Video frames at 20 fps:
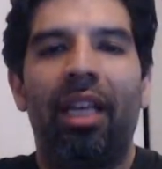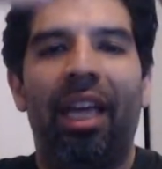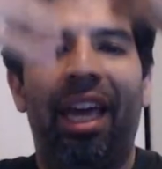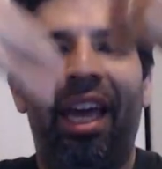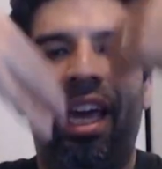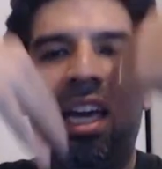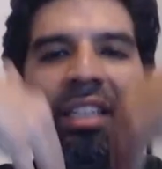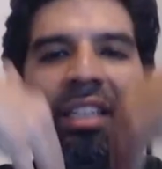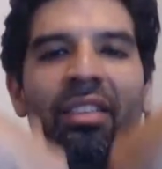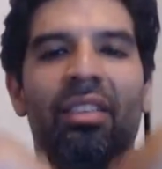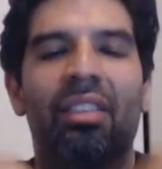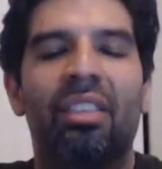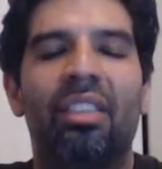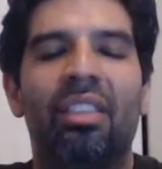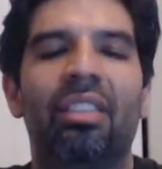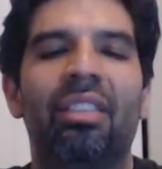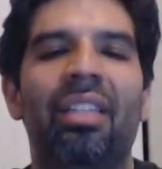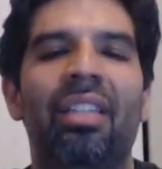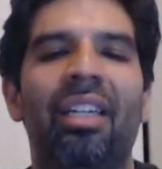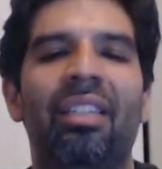
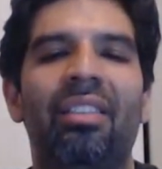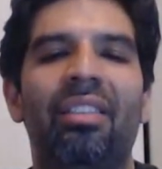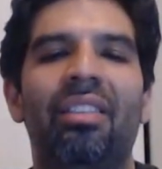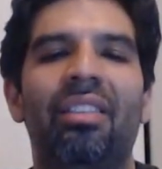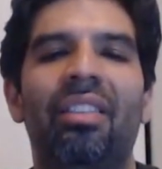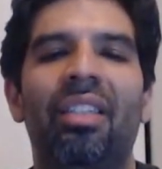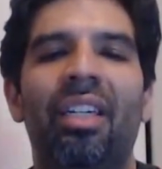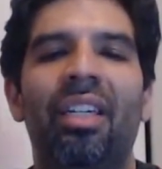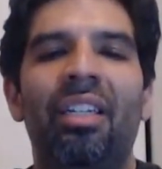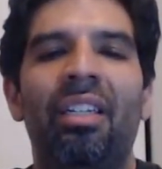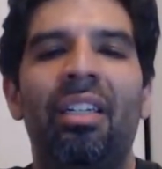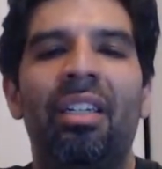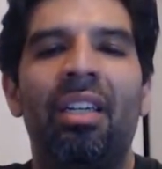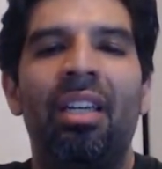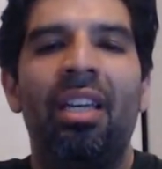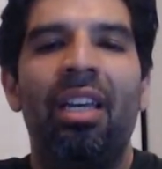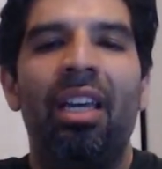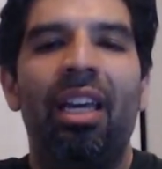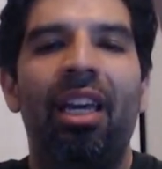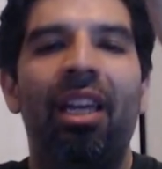Excellent, nicely done.
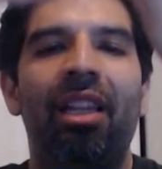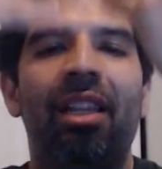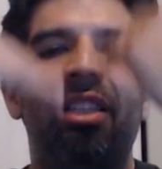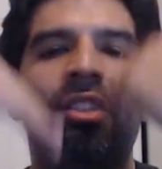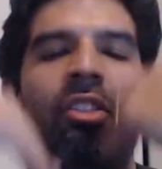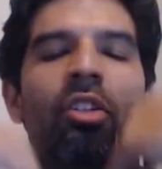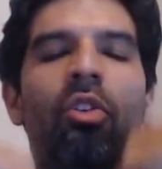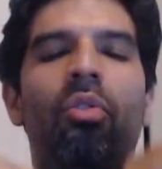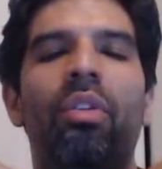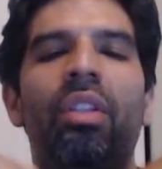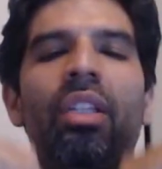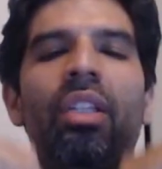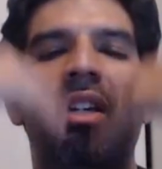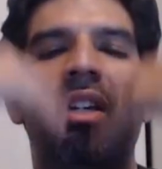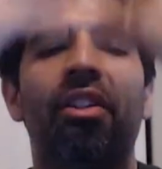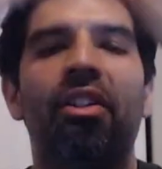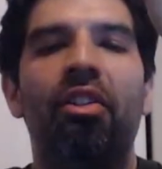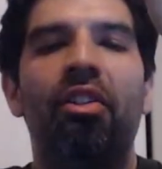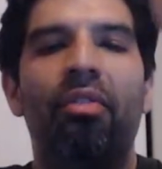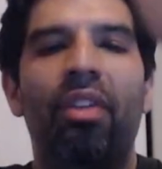And let's go in the
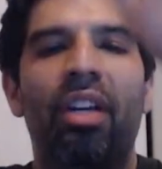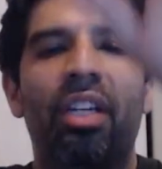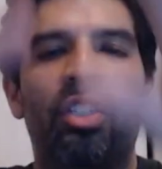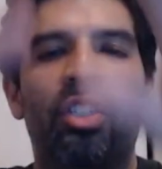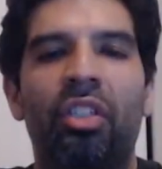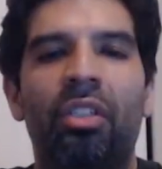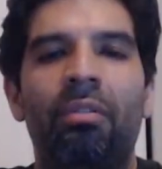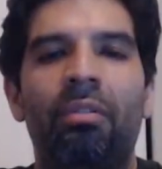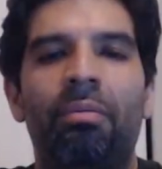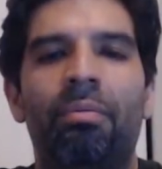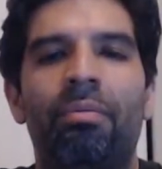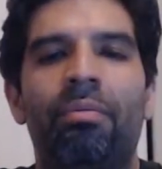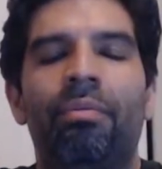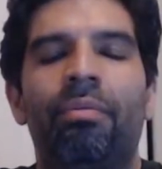other direction.